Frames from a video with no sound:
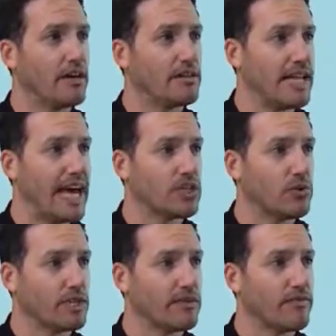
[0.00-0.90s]
dash
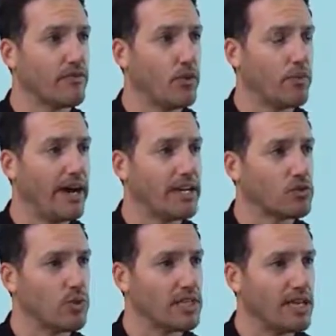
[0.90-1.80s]
27, 4 minus
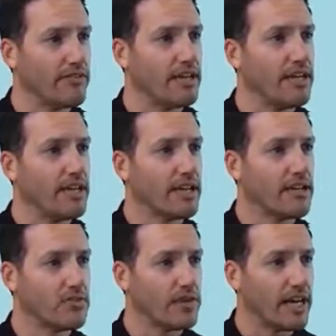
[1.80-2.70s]
27
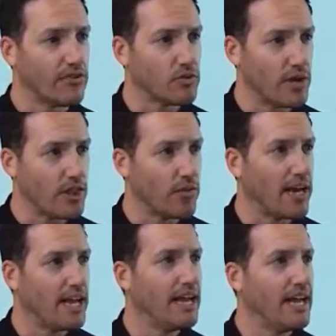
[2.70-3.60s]
gives you negative
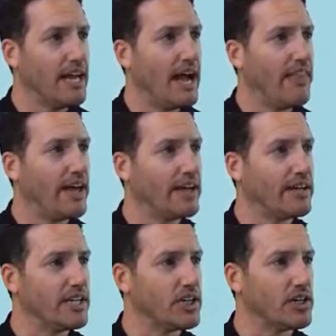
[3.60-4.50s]
23. And then
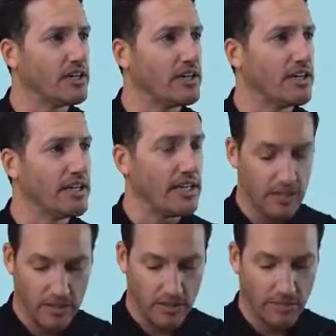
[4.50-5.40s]
addition
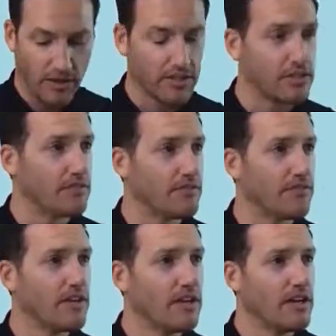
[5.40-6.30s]
is the
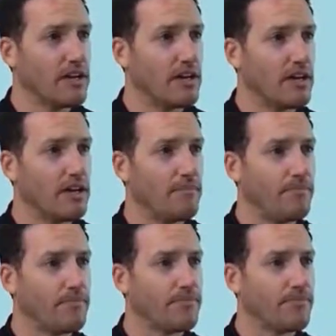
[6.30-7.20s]
positive
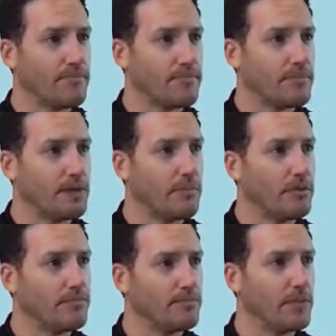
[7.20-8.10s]

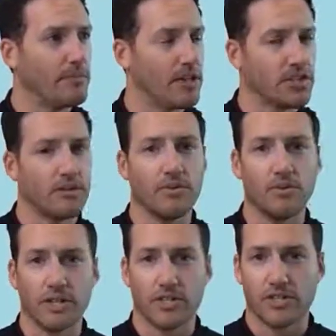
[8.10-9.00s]
symbol, the plus
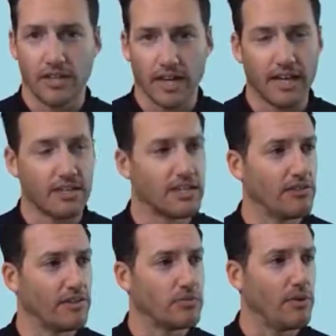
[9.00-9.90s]
symbol, which again,
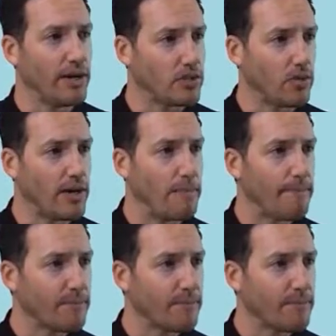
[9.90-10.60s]
self-explanatory.